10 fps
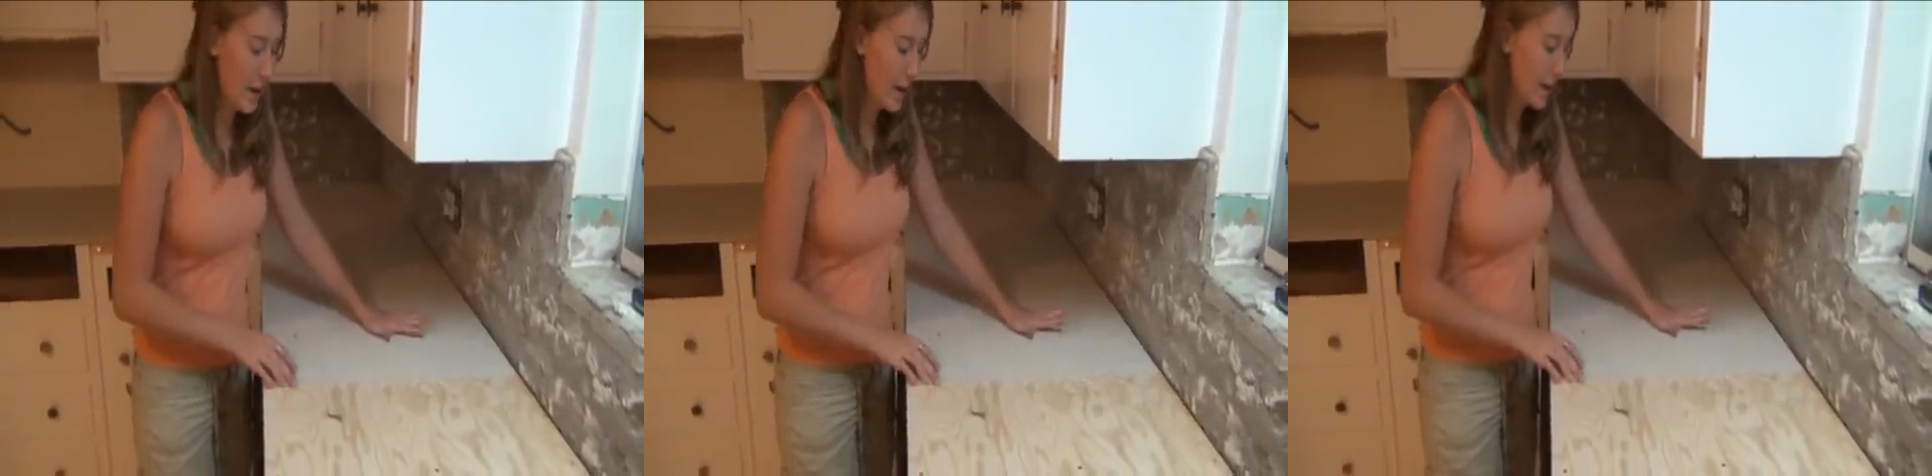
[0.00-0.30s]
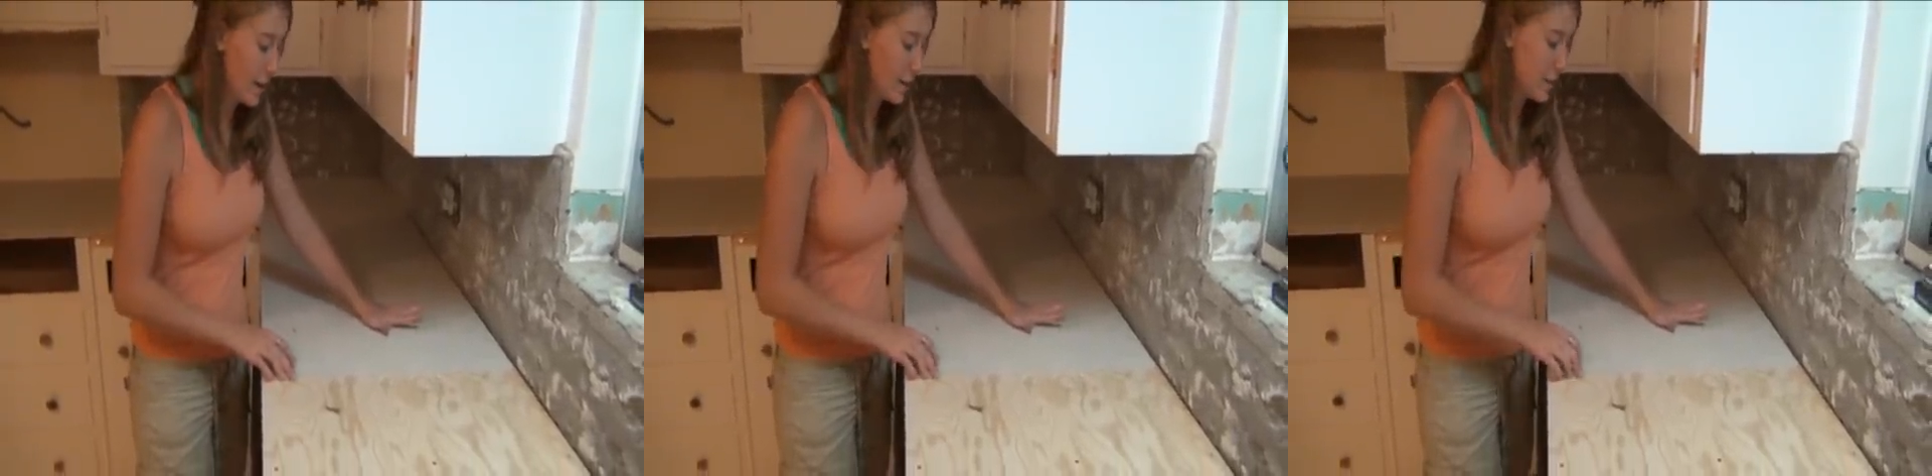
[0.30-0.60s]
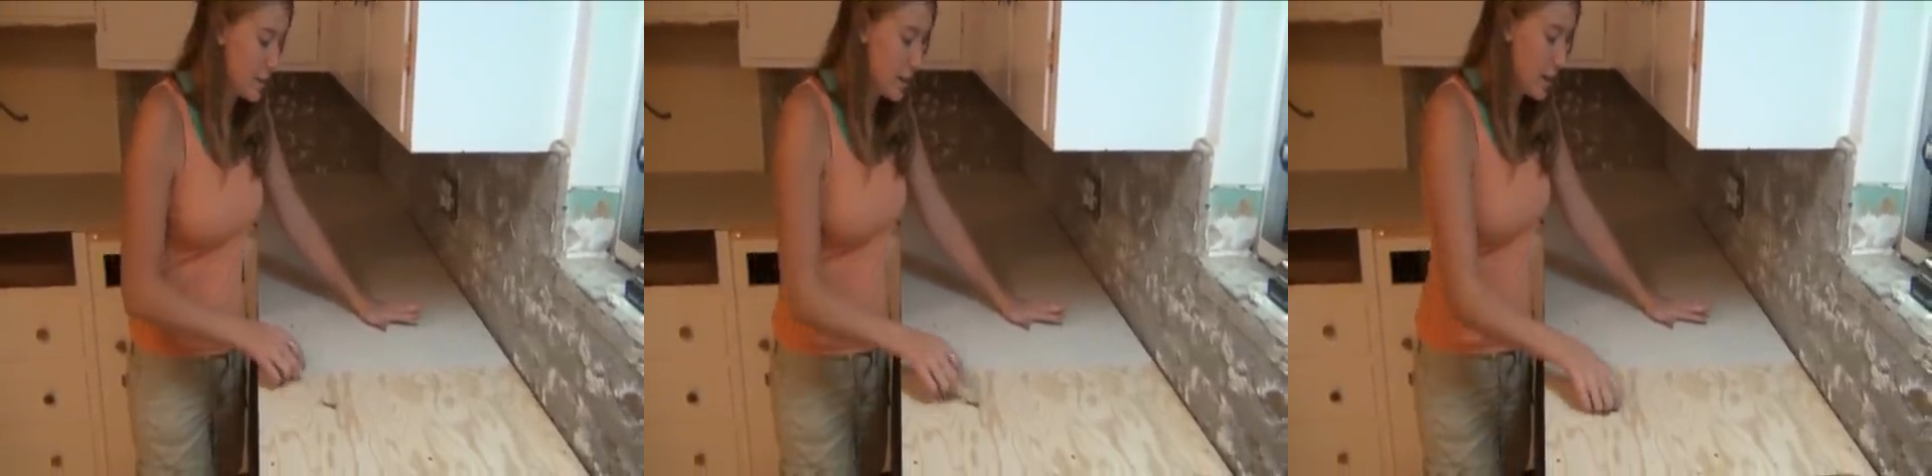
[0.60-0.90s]

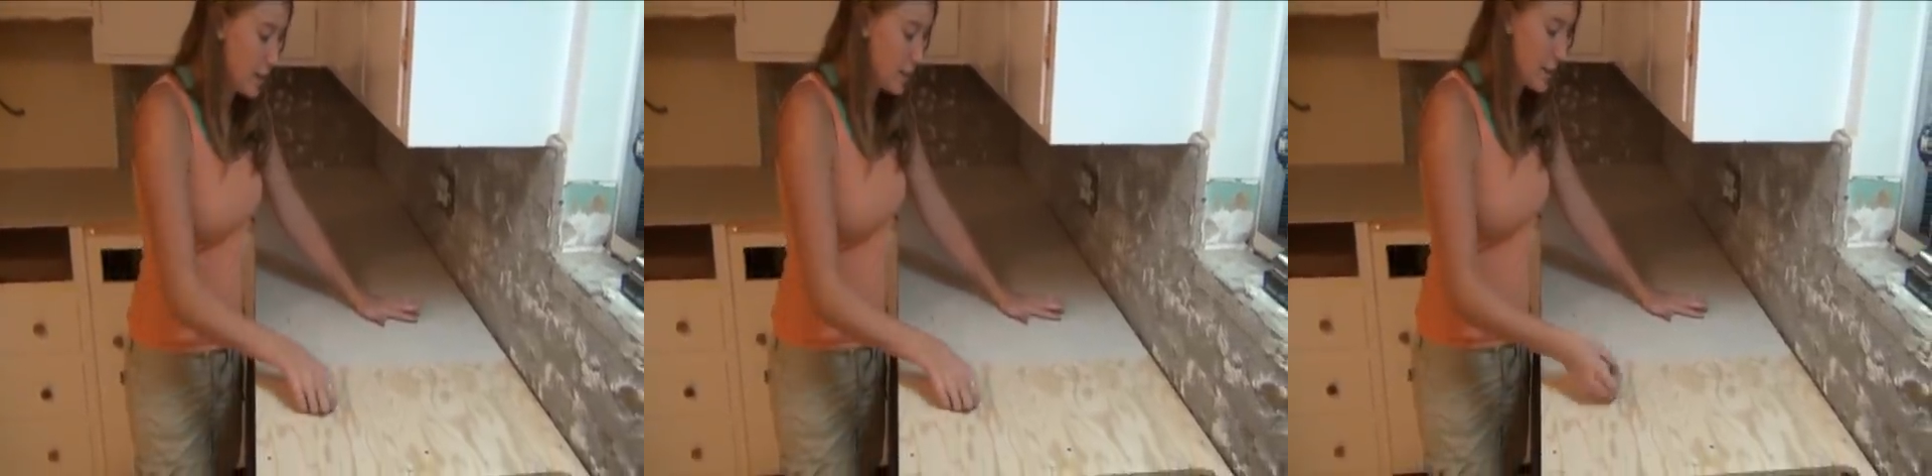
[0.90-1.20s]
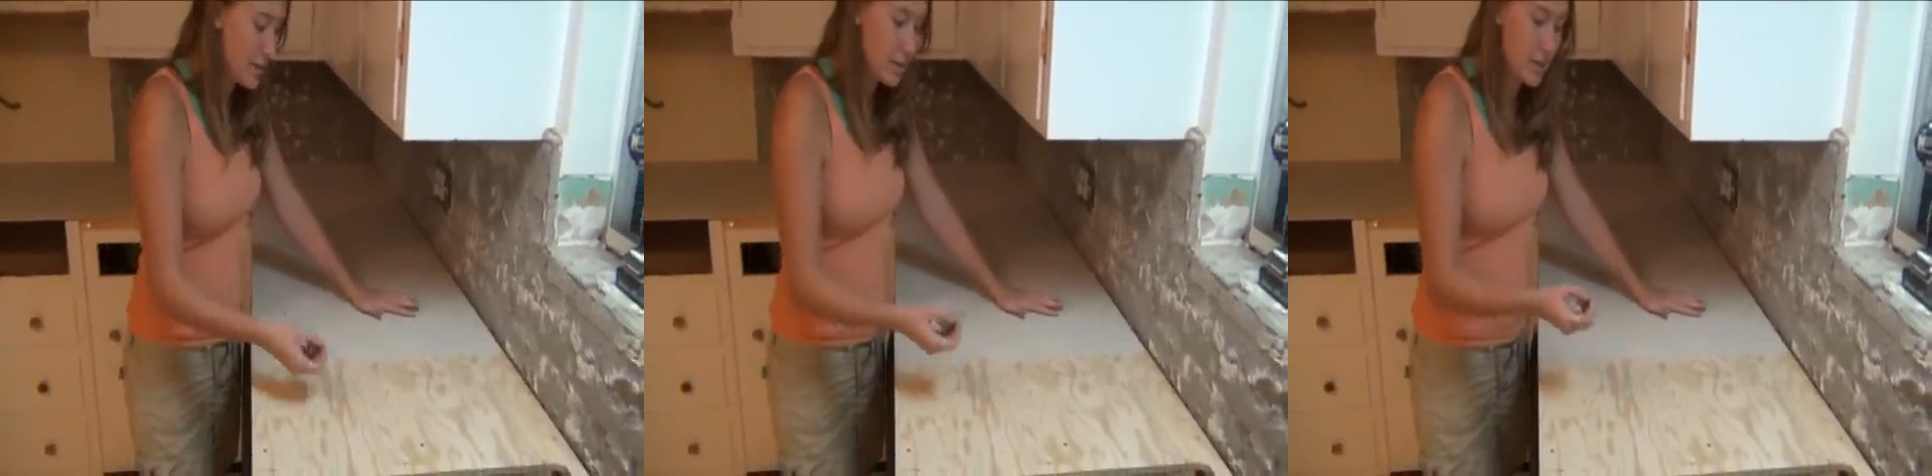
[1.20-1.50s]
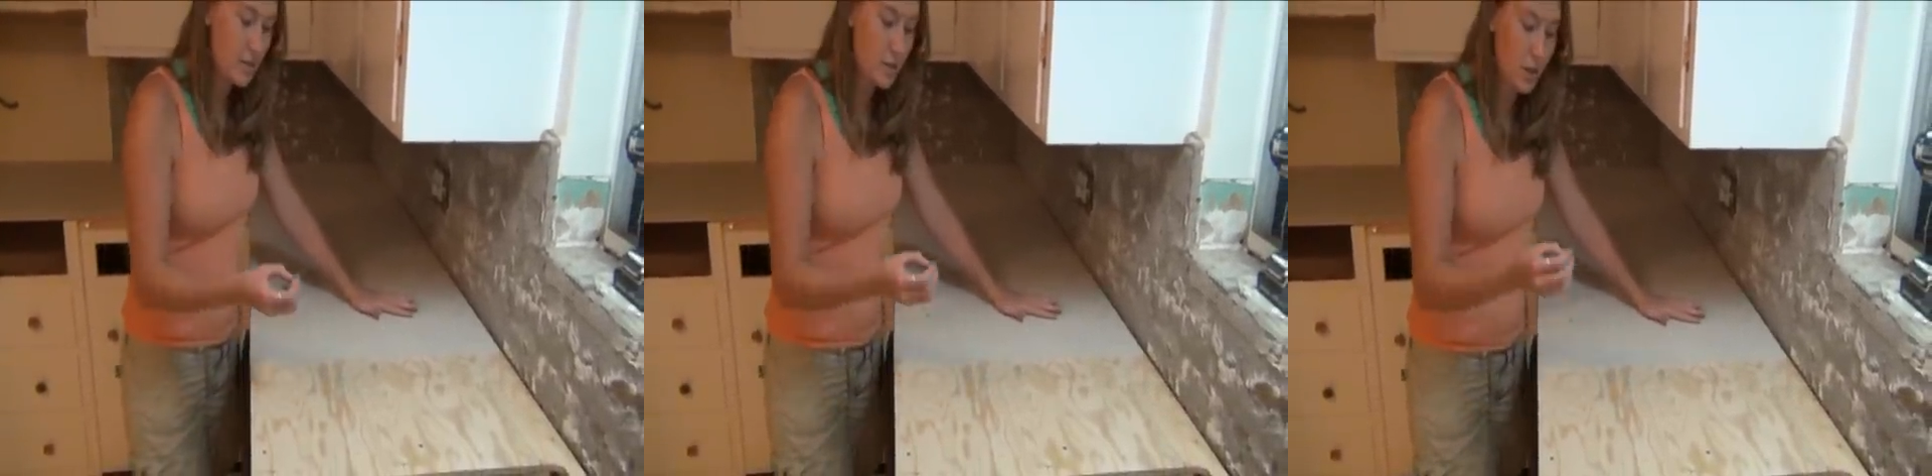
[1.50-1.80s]
and this is